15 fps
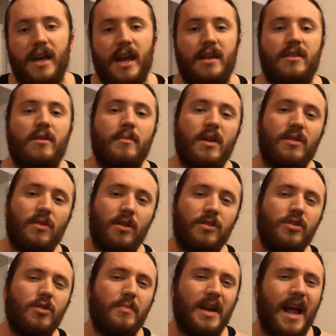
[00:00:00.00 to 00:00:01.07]
Kingdom. It's on a
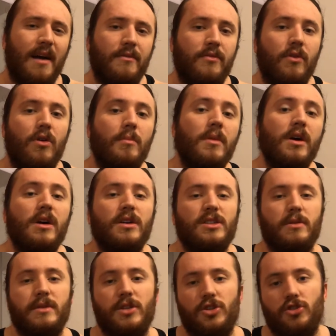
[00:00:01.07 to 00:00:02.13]
new platform,
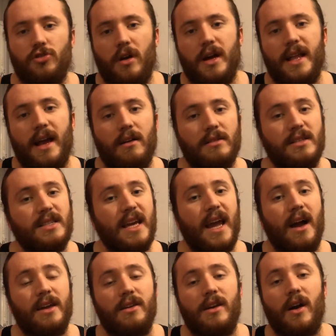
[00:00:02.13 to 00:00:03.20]
so we're just trying out and see
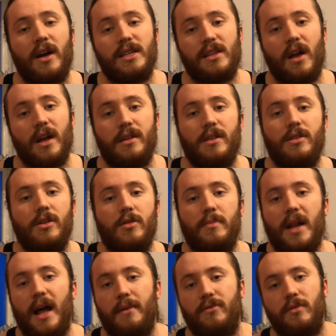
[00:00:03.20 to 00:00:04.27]
how you guys like the new
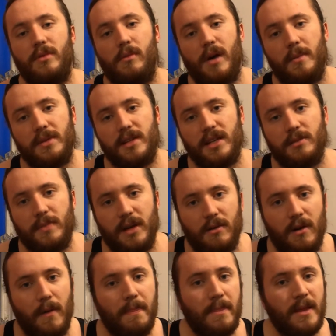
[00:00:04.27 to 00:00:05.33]
platform the website's built
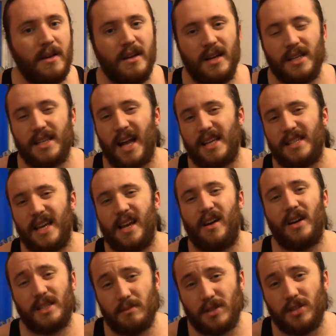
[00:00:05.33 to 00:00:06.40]
on. So that's it
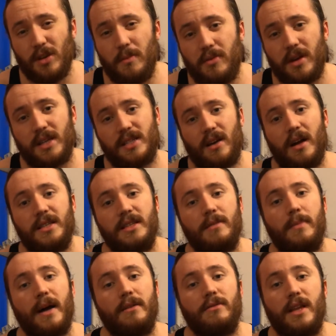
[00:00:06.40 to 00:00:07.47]
guys, I'm super excited
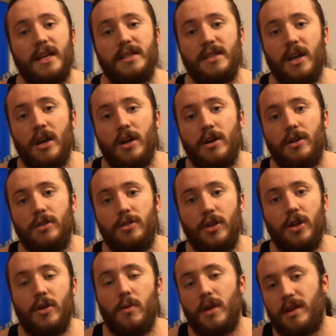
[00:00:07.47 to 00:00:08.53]
about this
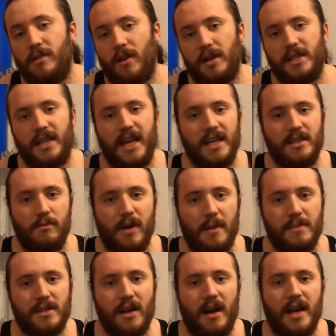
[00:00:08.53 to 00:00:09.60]
new United Kingdom
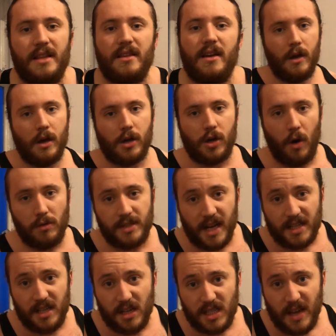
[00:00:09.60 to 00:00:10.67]
website.
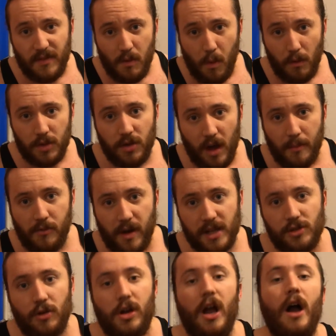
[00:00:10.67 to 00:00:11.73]
Contact us if you want to
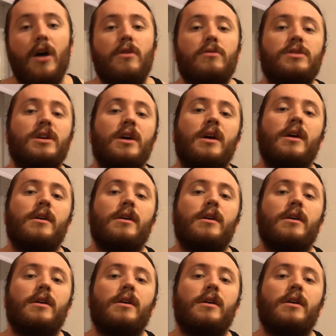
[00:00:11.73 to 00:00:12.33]
upgrade your code.